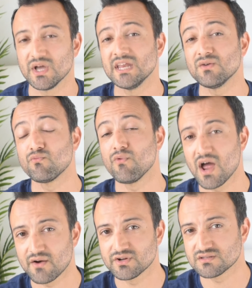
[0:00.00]
in
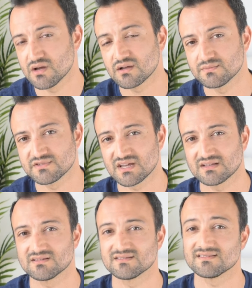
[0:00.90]
rarer
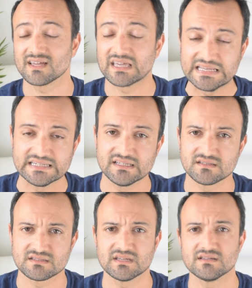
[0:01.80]
circumstances like kidney
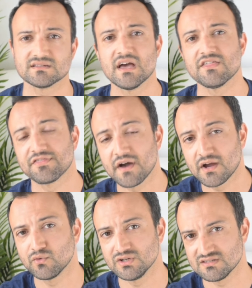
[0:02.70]
disease,
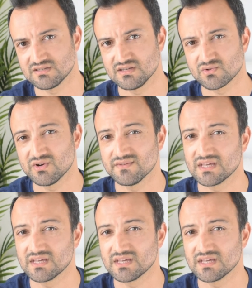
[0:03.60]
thyroid disease, or even